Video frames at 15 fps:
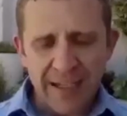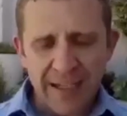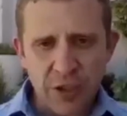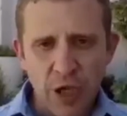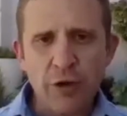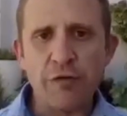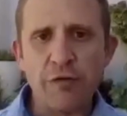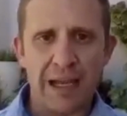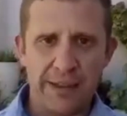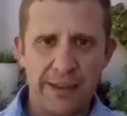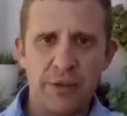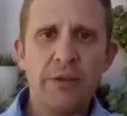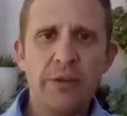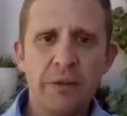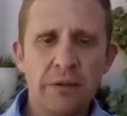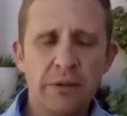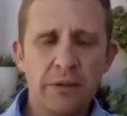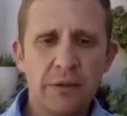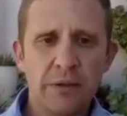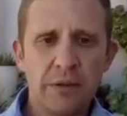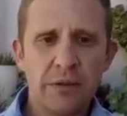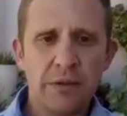add no value
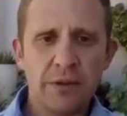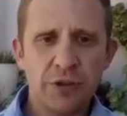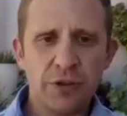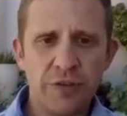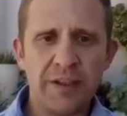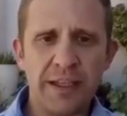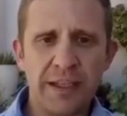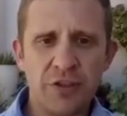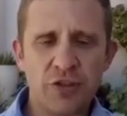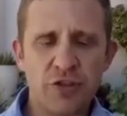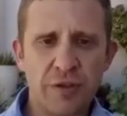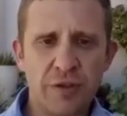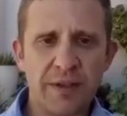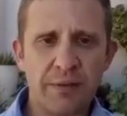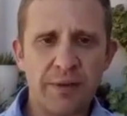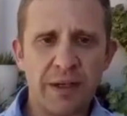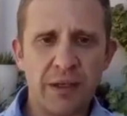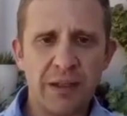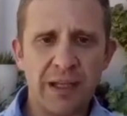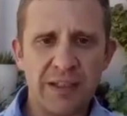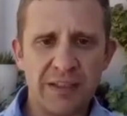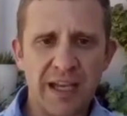to the industry they
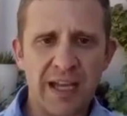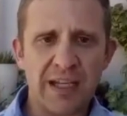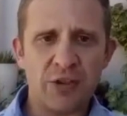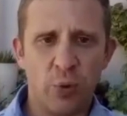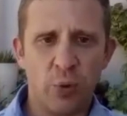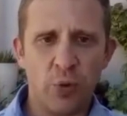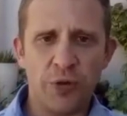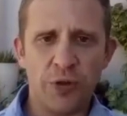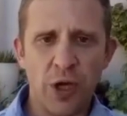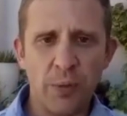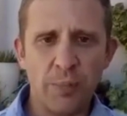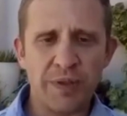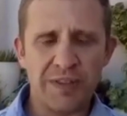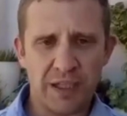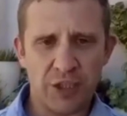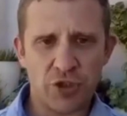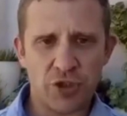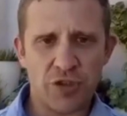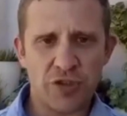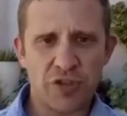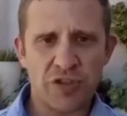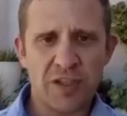regulate at all, no
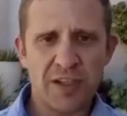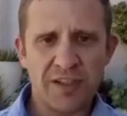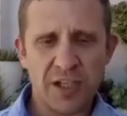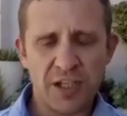protections.